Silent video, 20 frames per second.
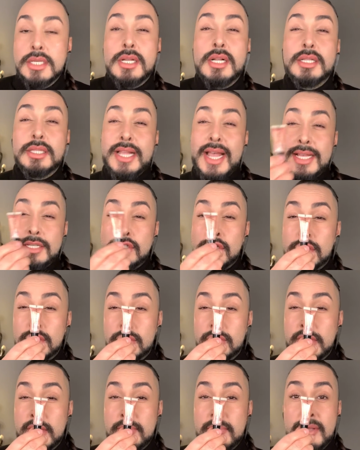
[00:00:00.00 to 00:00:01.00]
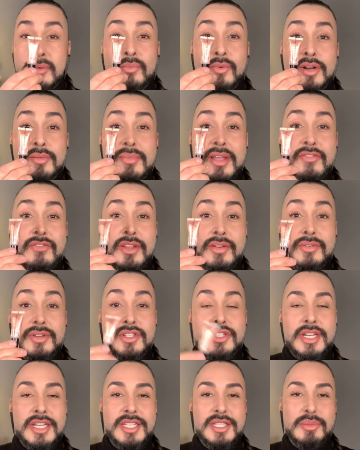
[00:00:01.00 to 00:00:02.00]
Glass Glow Lip in one of my favorite
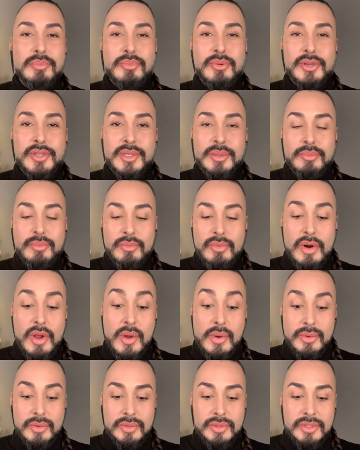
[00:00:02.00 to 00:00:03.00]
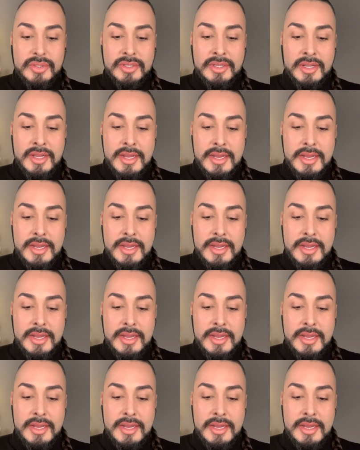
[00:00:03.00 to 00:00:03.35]
shades, Prism Rose.